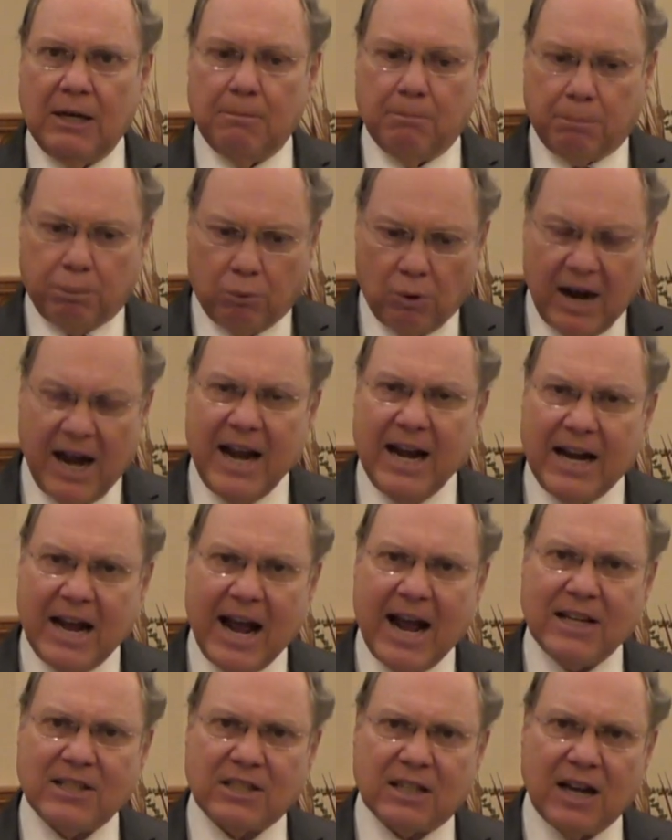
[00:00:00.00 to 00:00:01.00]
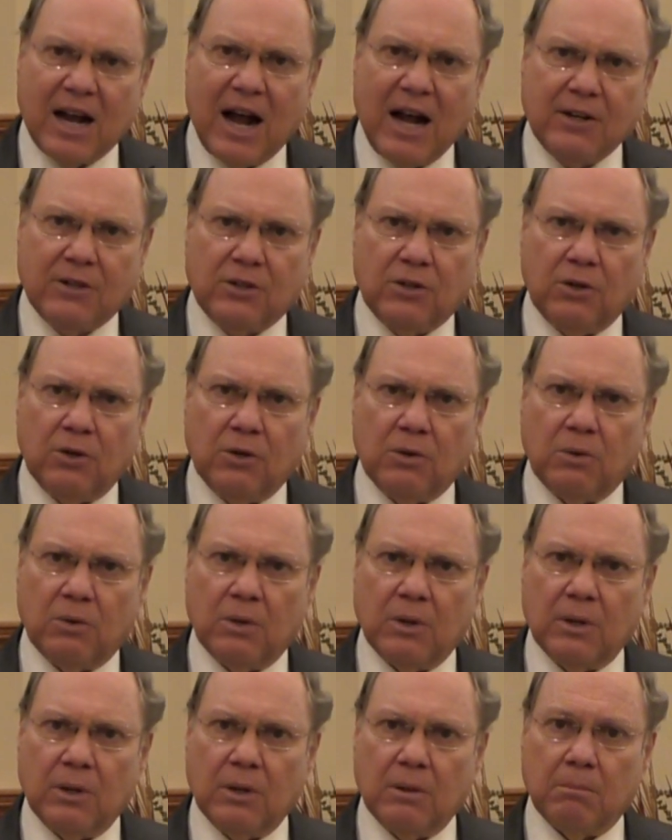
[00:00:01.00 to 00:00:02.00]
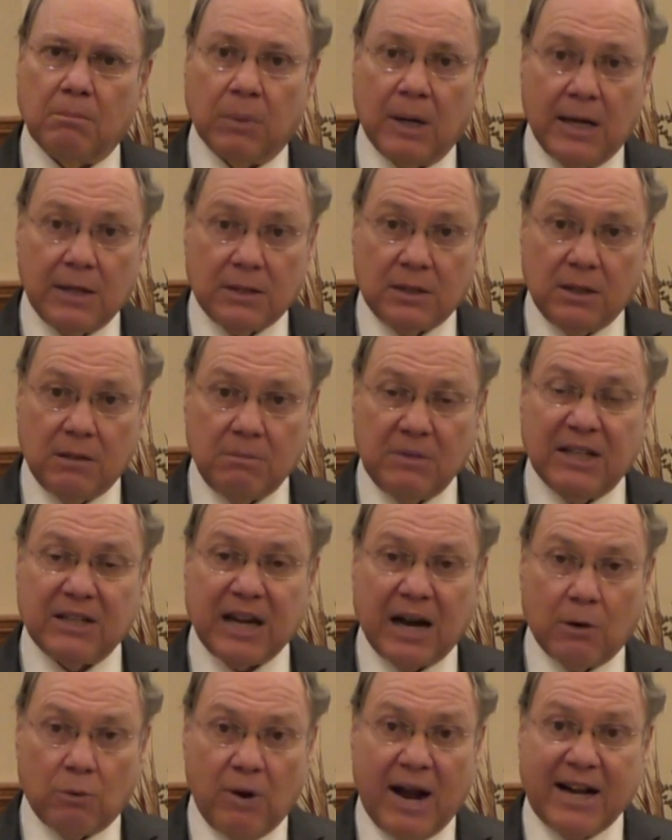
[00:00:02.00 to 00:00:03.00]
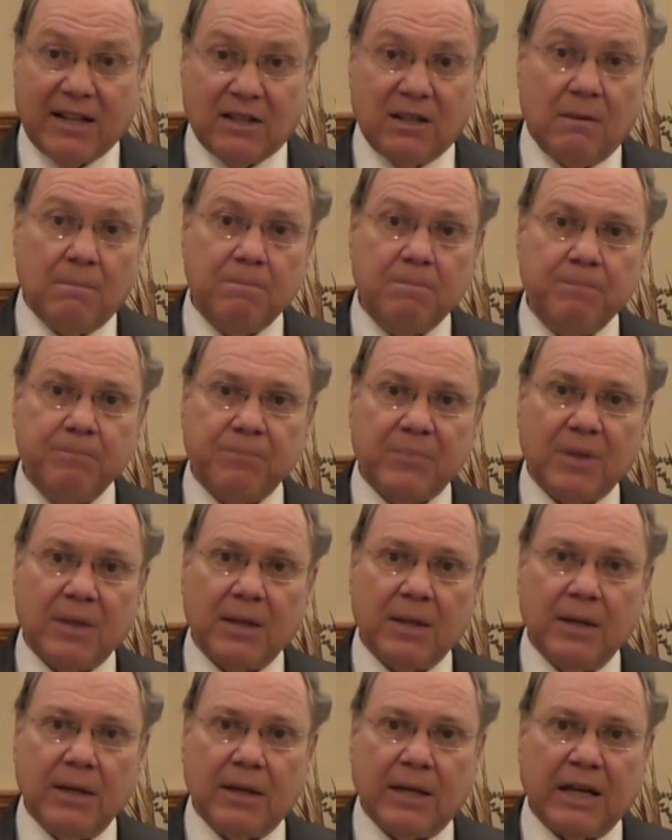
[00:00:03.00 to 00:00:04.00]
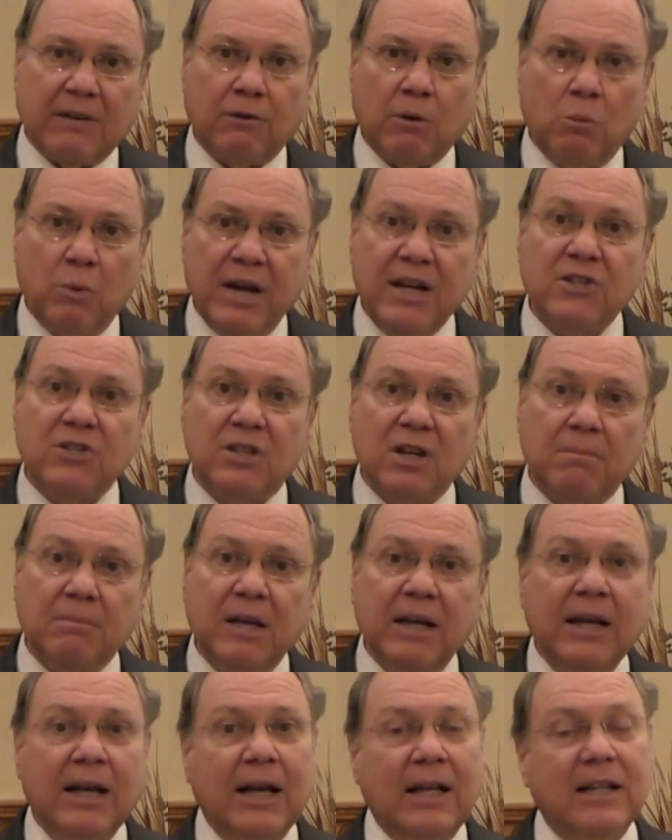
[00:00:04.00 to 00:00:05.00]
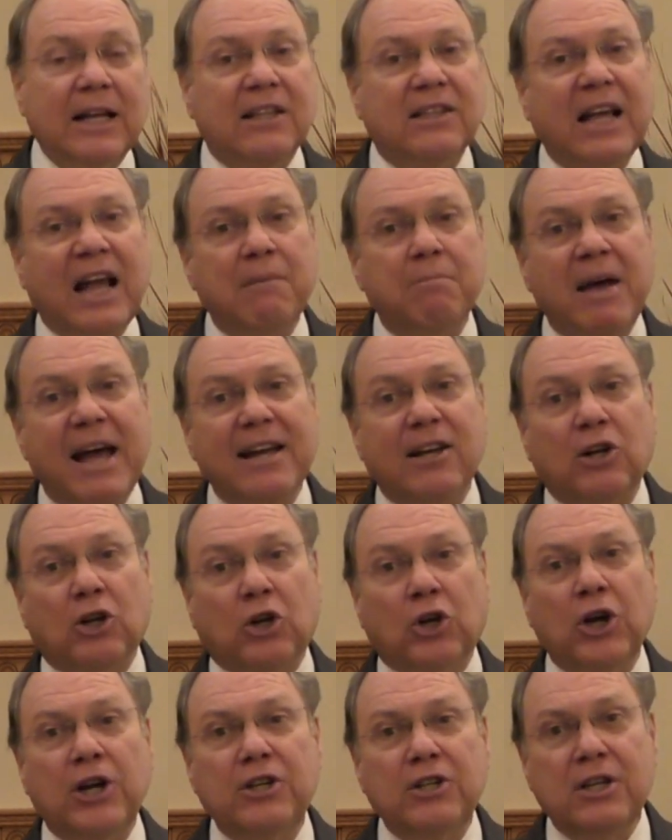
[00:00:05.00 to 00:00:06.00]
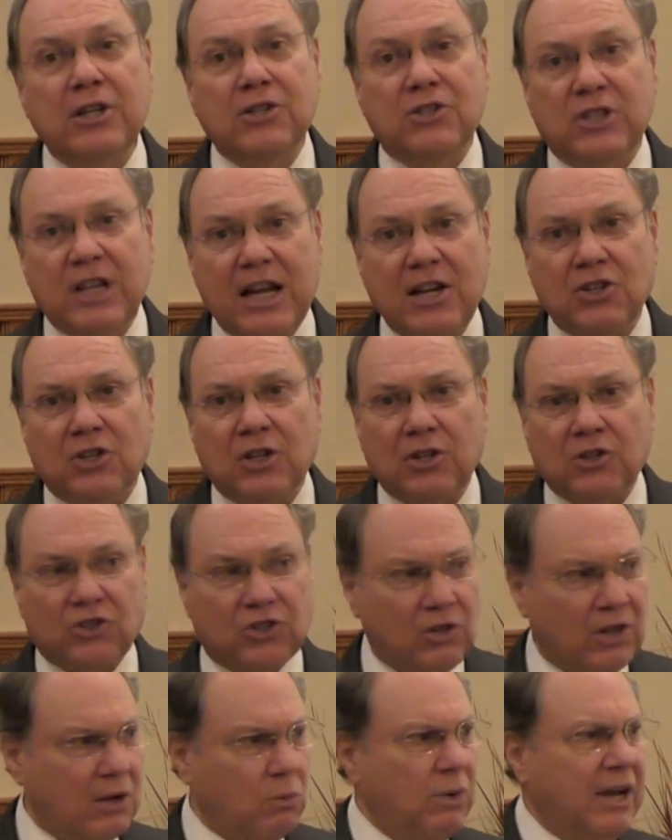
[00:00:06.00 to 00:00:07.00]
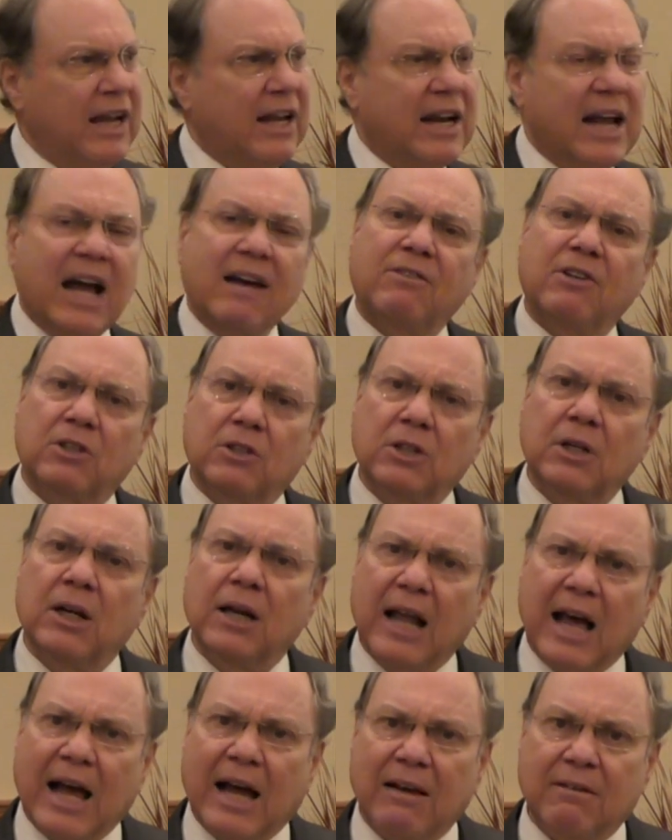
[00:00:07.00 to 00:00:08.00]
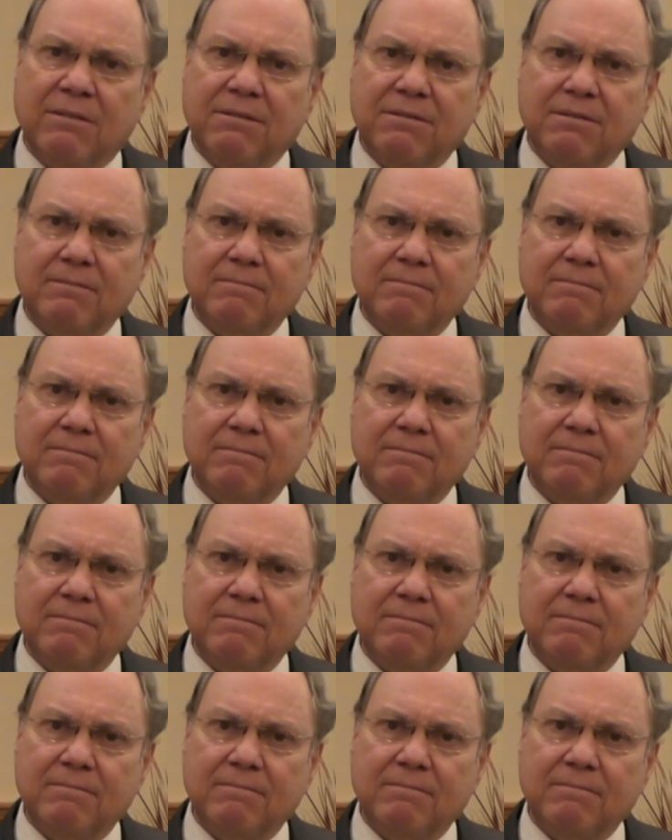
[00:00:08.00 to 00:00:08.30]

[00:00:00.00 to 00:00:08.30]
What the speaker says: Pray and ask God to bless them and direct them. Give them wisdom that they make good decisions so that we can have a good life.